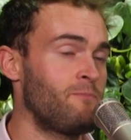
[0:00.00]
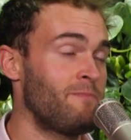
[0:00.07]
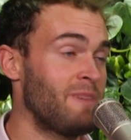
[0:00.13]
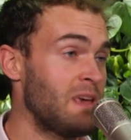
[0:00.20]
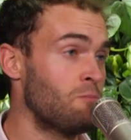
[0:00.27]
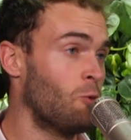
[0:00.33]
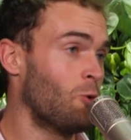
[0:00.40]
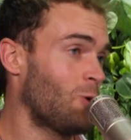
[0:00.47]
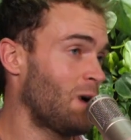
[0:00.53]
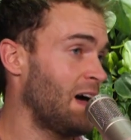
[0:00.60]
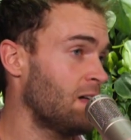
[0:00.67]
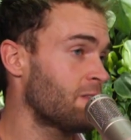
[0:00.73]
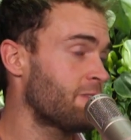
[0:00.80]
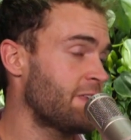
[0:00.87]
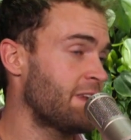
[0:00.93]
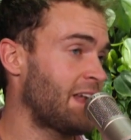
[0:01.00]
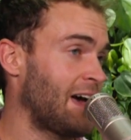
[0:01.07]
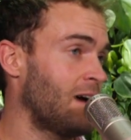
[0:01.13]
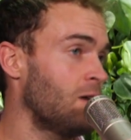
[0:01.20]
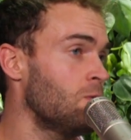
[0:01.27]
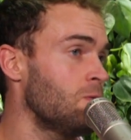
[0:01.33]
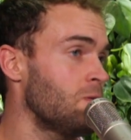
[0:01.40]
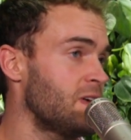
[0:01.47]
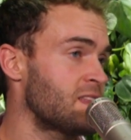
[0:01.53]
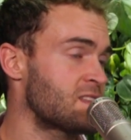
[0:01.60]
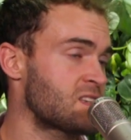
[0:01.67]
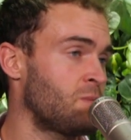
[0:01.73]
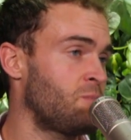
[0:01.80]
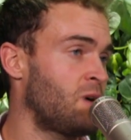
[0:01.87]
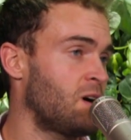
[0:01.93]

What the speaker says: be more healthy now in some